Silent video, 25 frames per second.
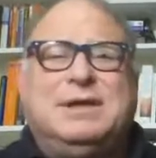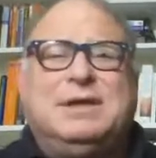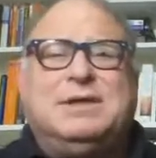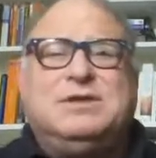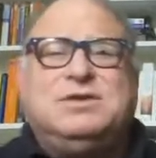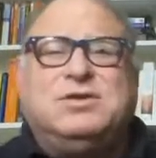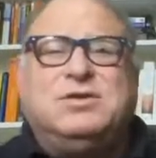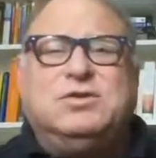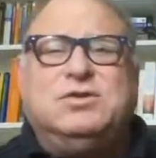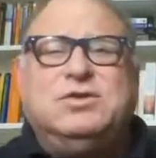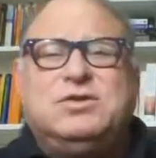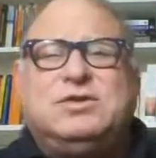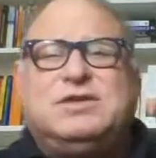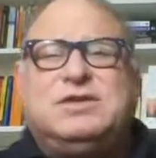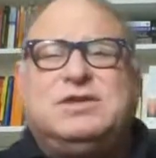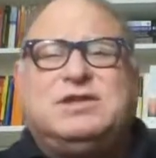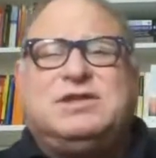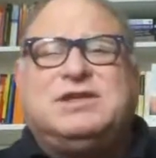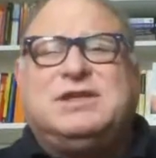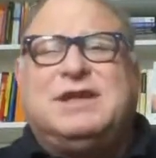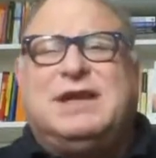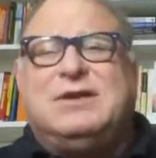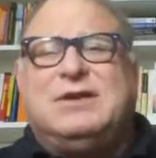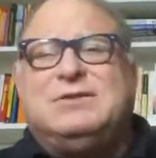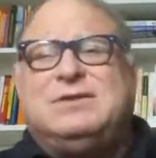So usage
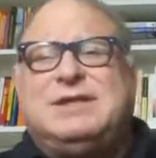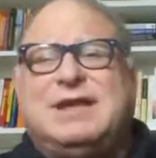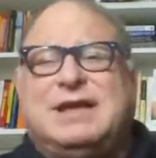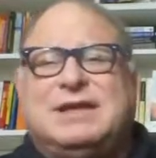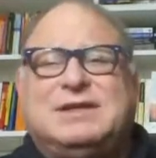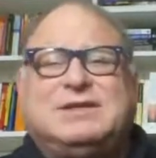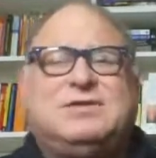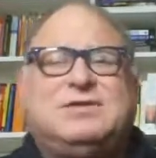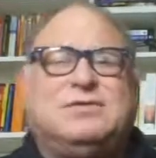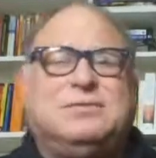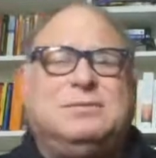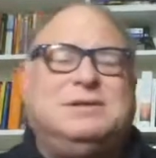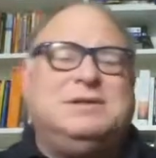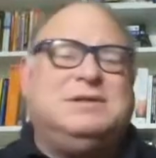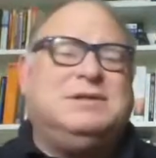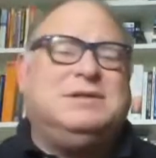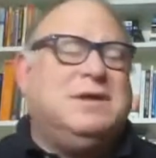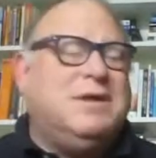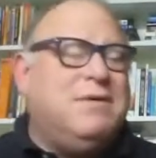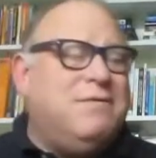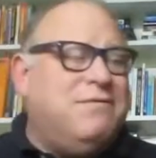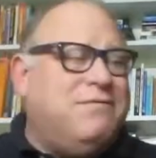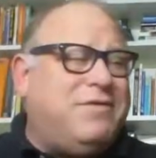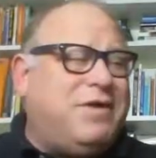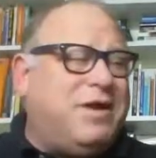scenario tests for me,
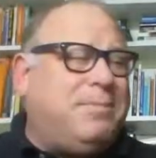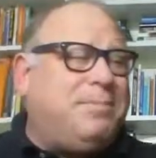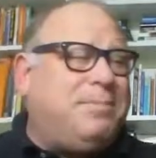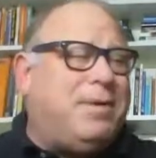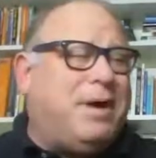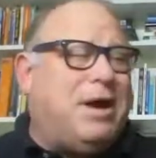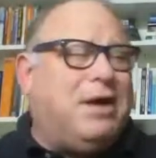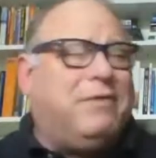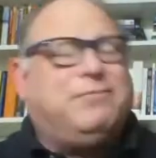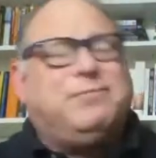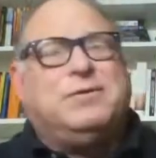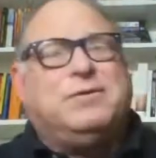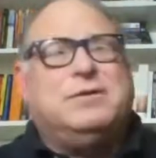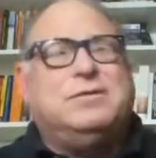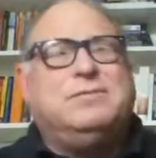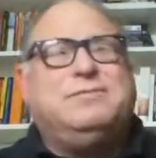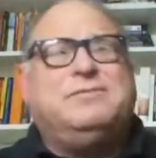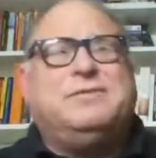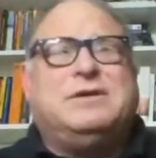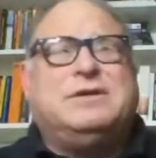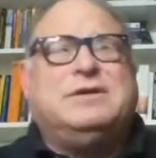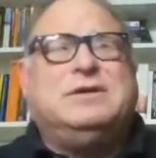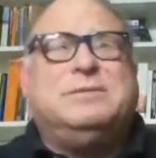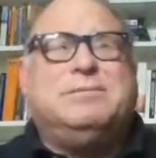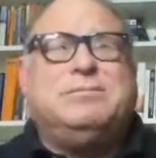very powerful,
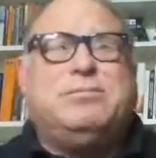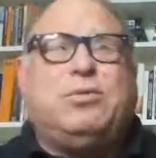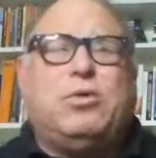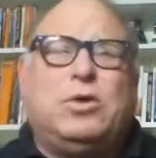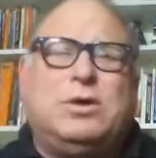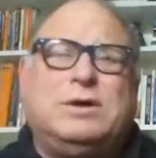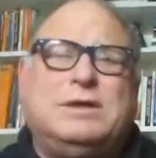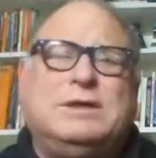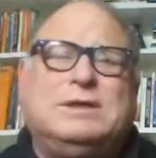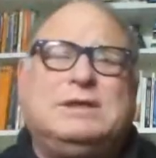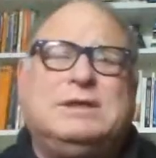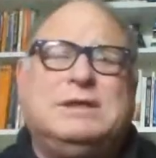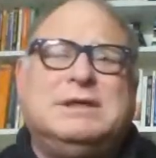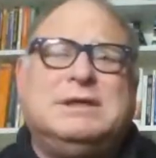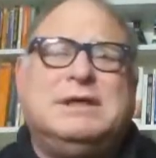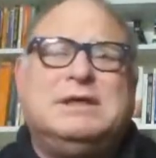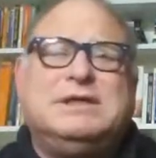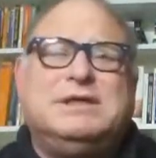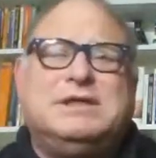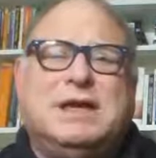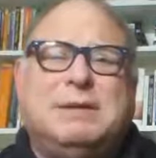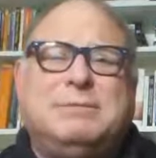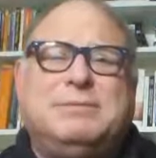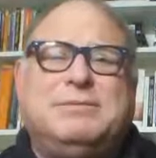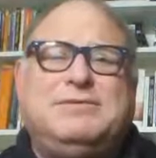very important
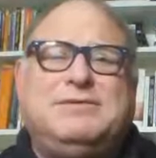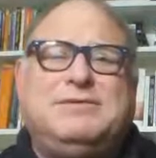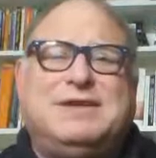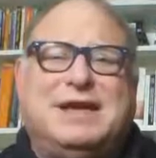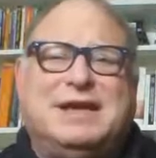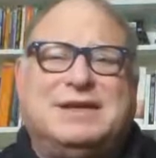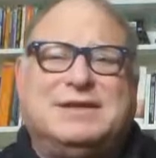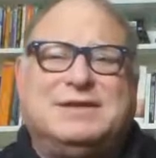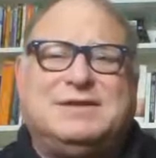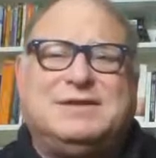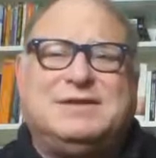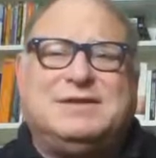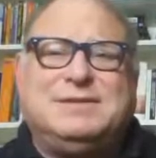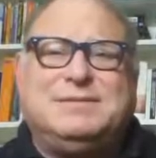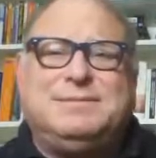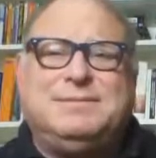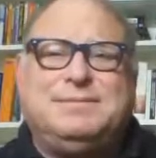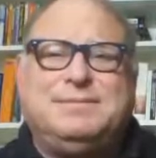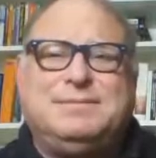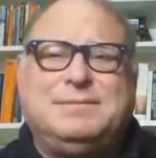type of tests.